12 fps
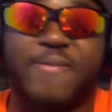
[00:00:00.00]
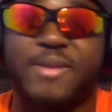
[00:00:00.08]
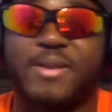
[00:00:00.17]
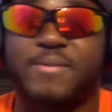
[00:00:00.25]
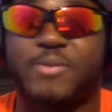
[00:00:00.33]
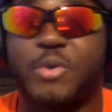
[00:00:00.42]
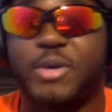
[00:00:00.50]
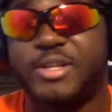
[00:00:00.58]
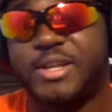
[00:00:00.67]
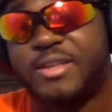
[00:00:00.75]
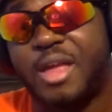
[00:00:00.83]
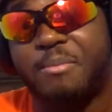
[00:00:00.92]
and of course,
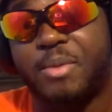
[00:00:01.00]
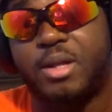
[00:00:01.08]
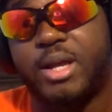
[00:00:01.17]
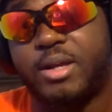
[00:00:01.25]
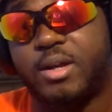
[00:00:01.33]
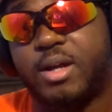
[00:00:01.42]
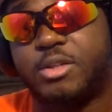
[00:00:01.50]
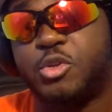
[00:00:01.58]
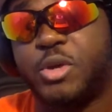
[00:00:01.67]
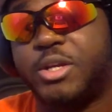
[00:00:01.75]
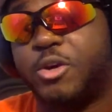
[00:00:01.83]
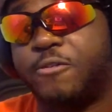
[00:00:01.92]
hit that bell icon so you
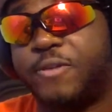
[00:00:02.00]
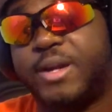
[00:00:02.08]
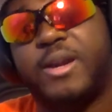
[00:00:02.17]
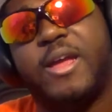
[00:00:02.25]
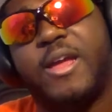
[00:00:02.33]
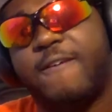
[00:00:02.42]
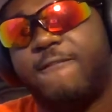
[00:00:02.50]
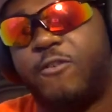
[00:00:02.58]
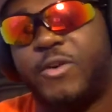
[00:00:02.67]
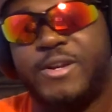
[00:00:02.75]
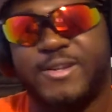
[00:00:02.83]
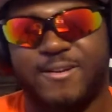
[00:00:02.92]
get notified
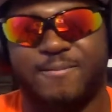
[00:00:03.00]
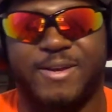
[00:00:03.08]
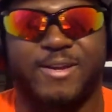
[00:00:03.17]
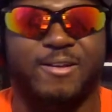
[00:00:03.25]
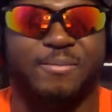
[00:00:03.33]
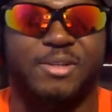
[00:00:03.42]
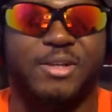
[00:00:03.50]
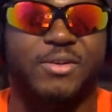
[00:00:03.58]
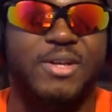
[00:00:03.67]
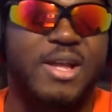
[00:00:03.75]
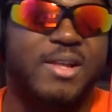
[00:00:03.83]
every time I upload.